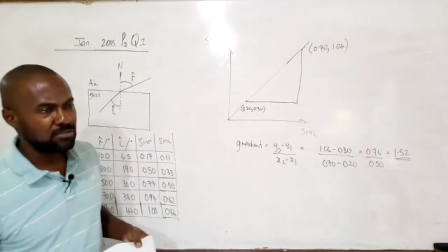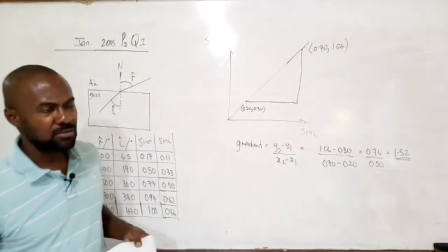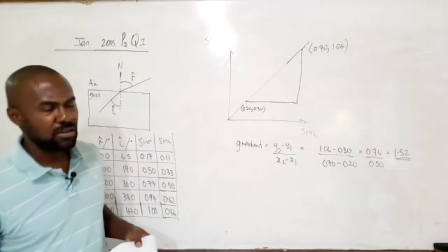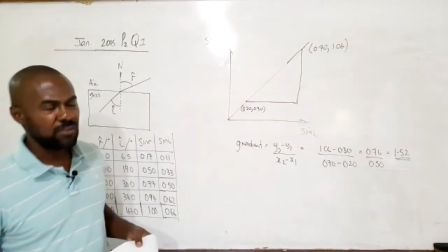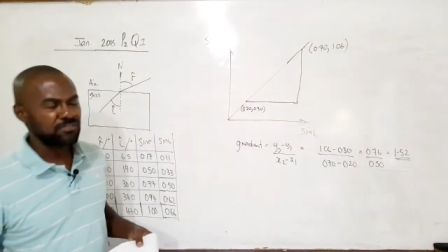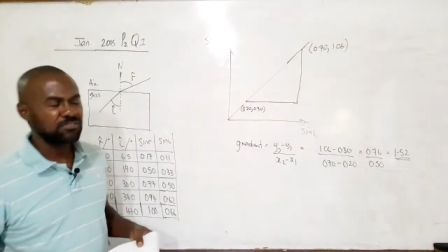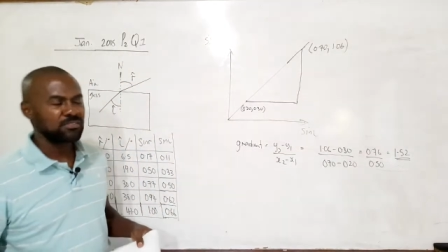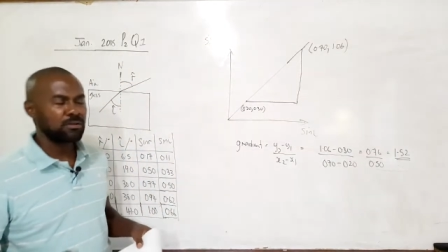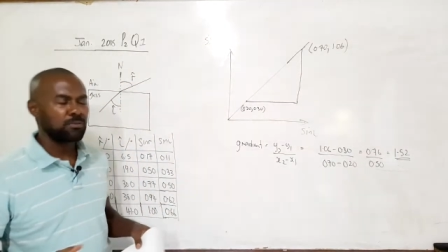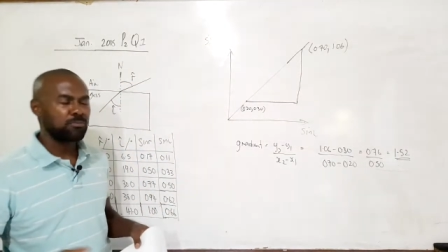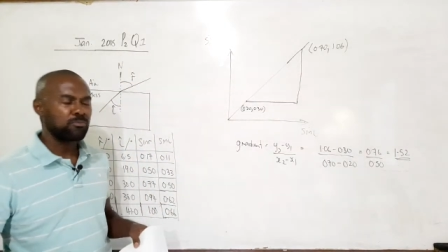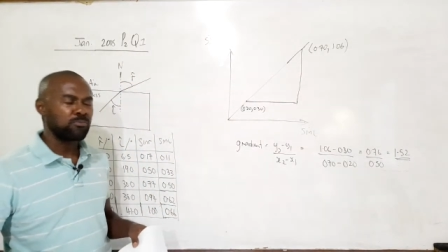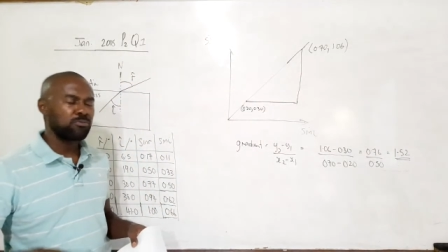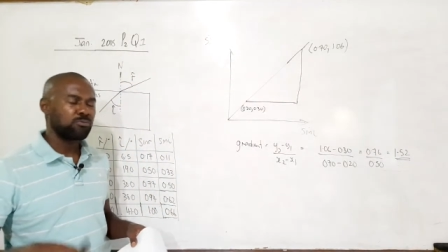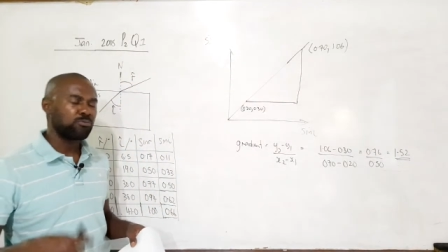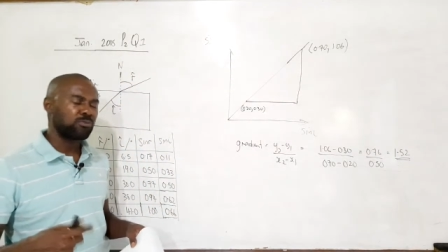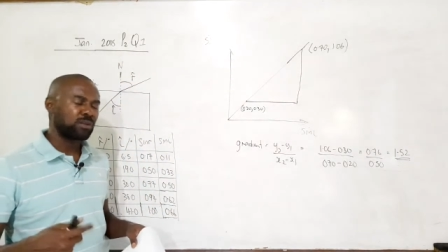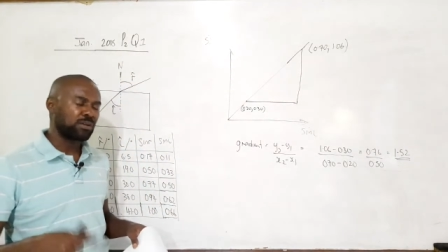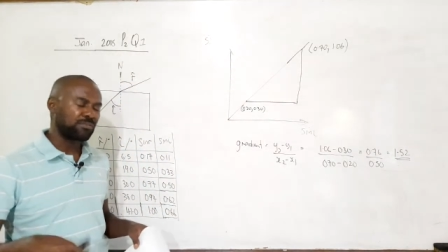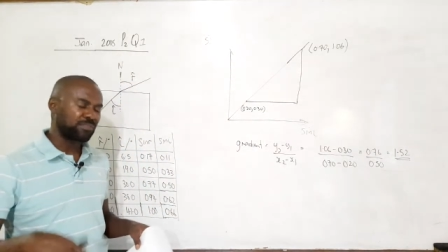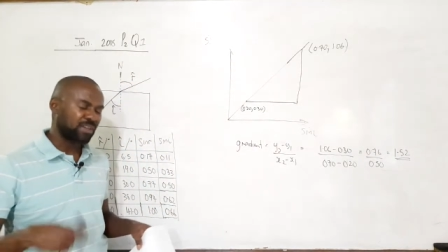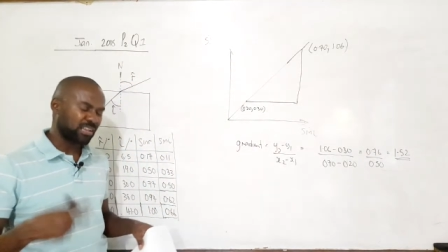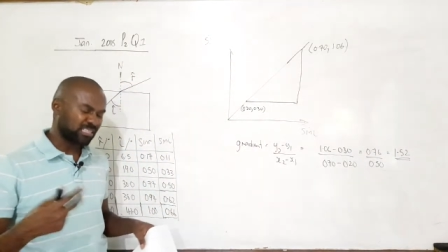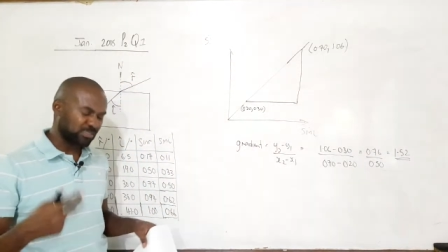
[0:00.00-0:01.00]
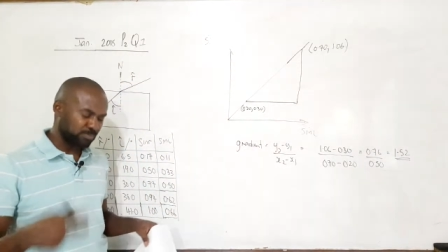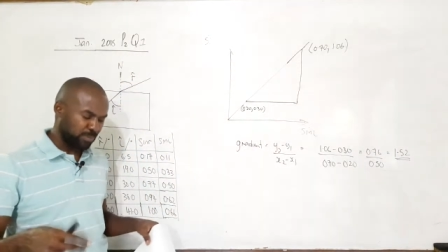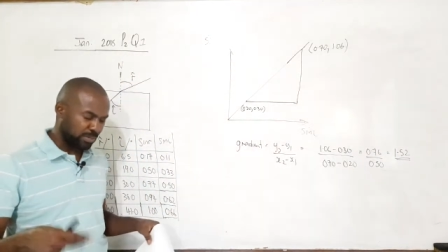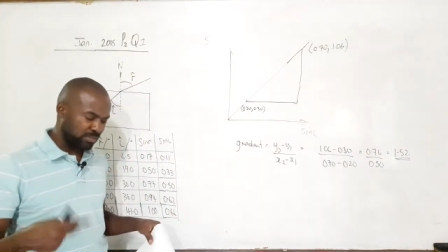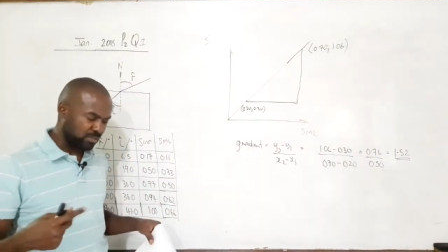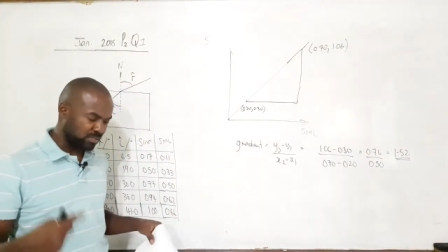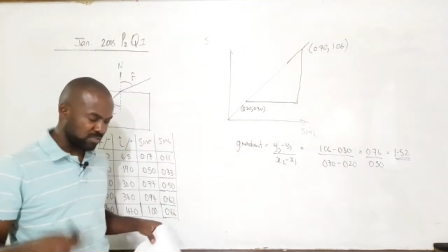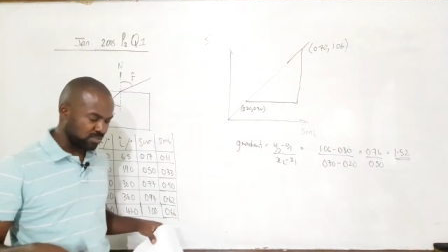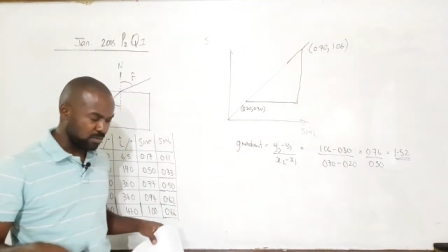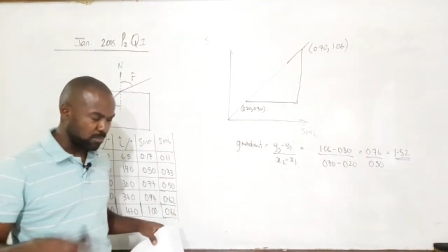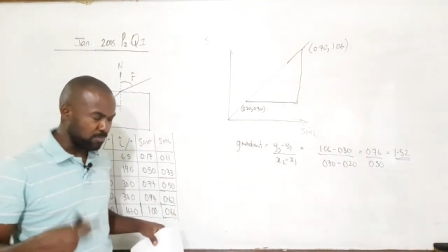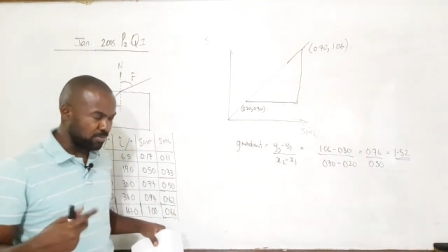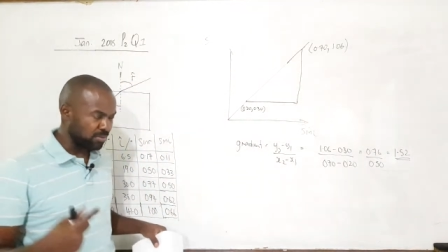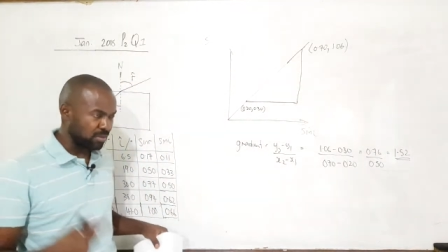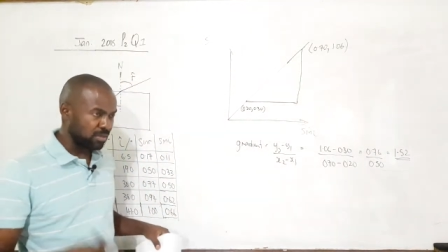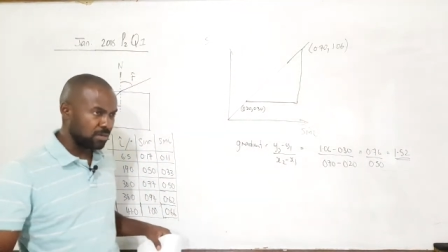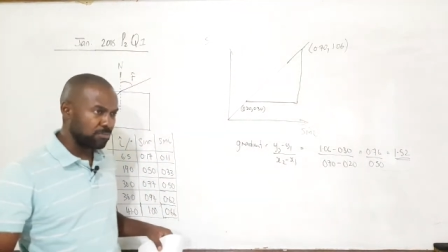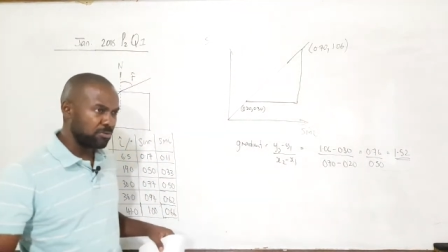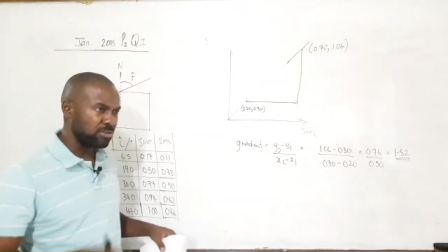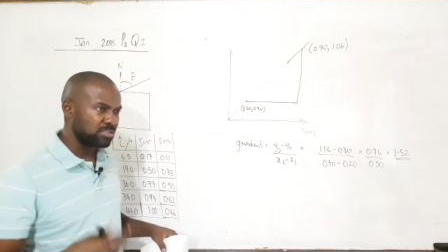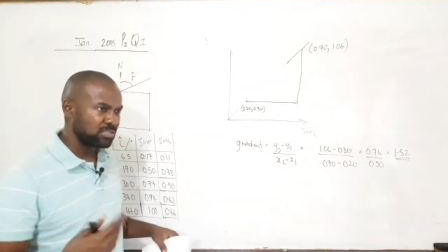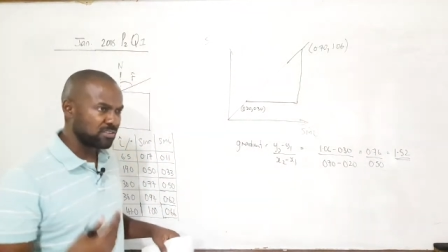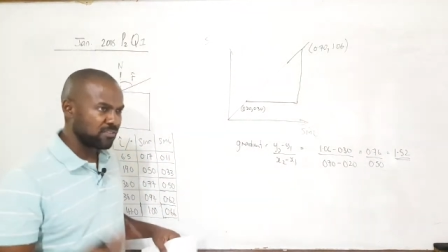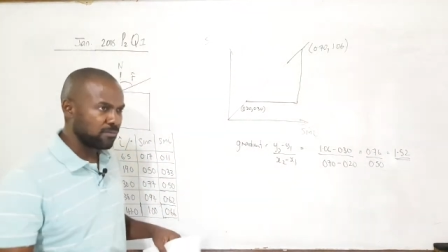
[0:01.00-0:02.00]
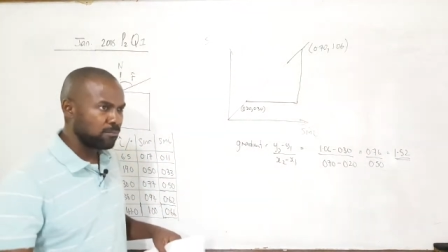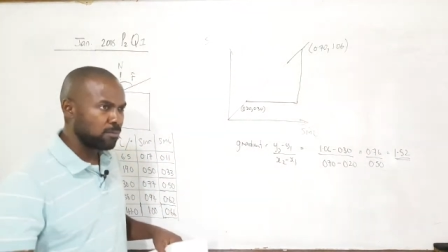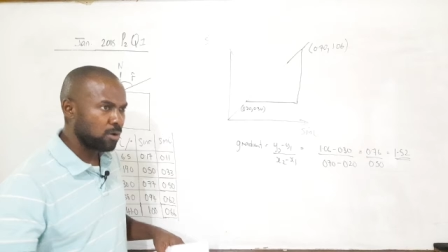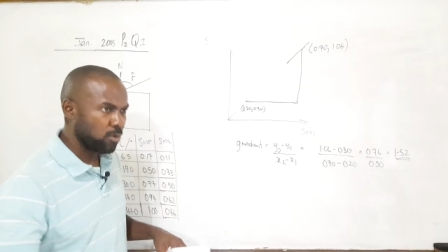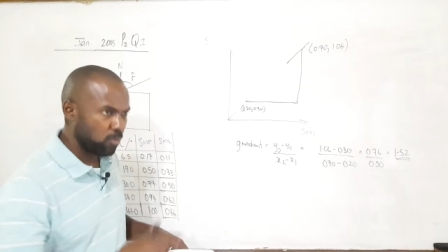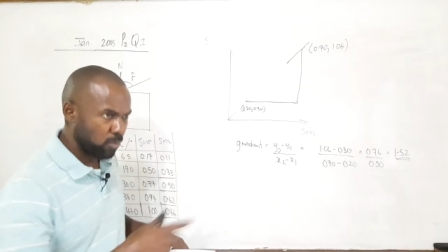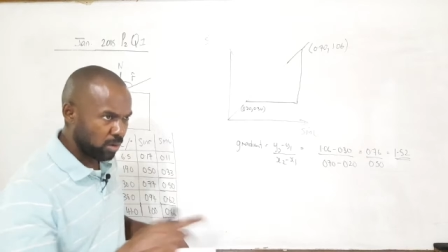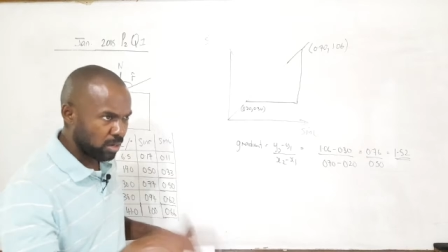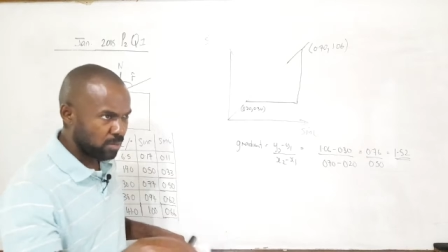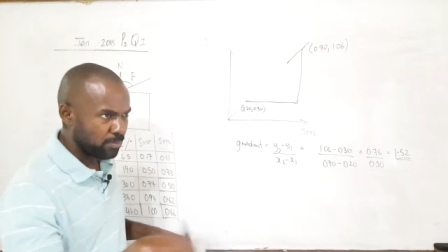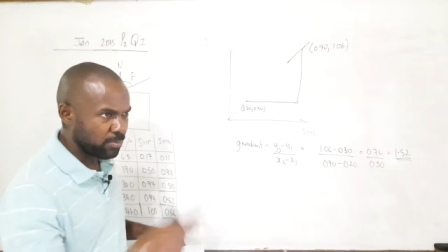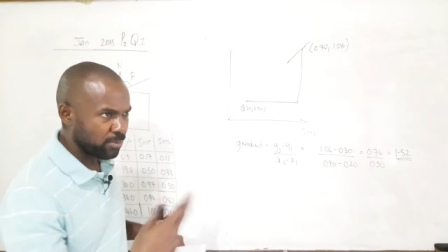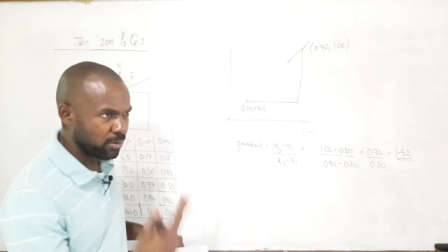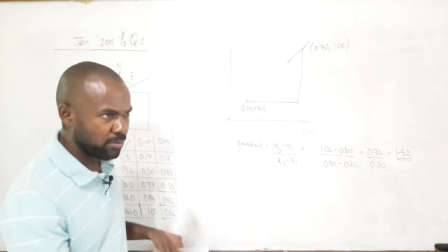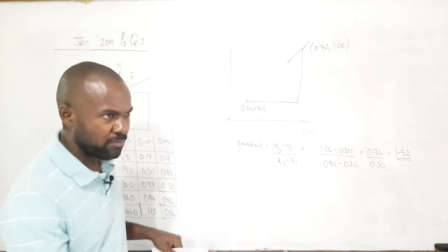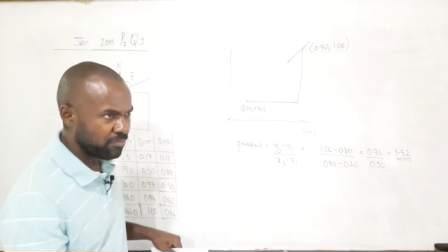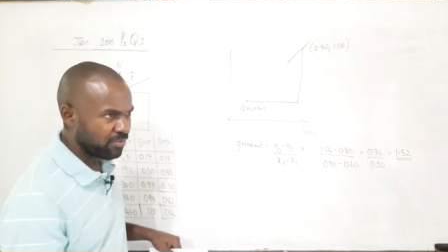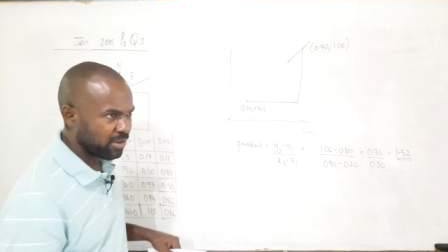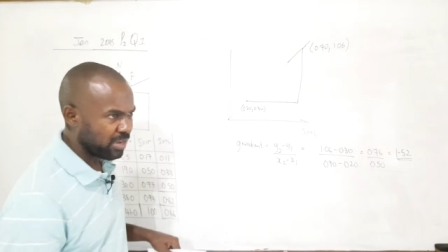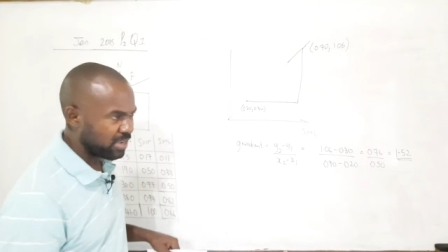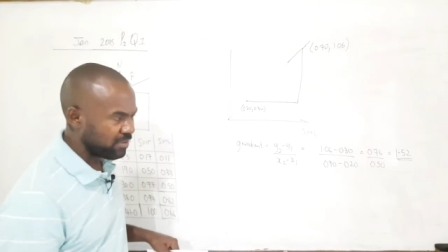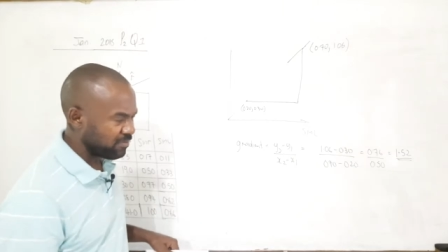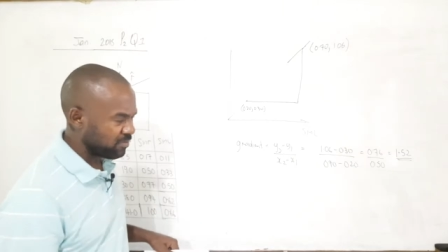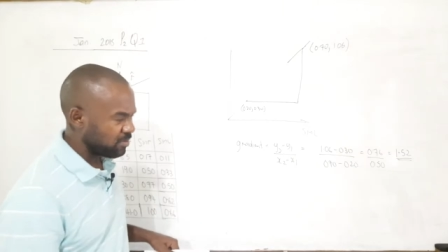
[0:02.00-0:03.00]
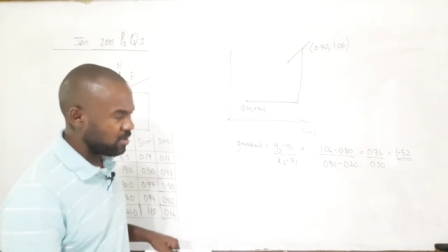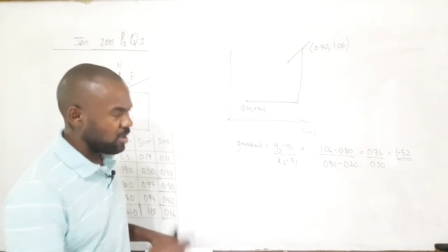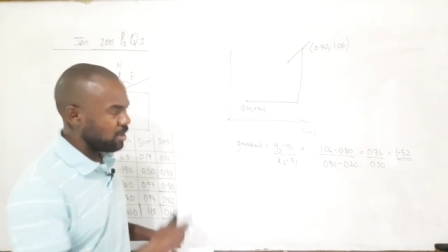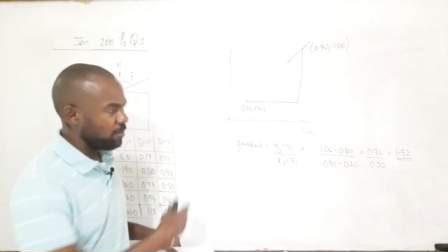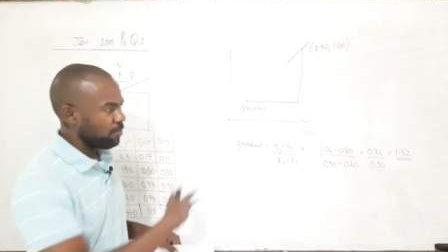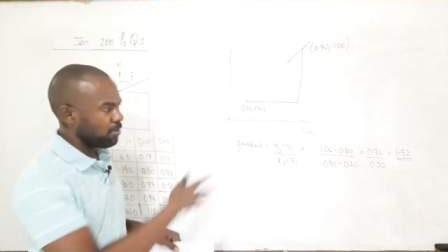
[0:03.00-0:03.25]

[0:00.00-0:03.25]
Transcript: would have expected something in the region of about 1.5,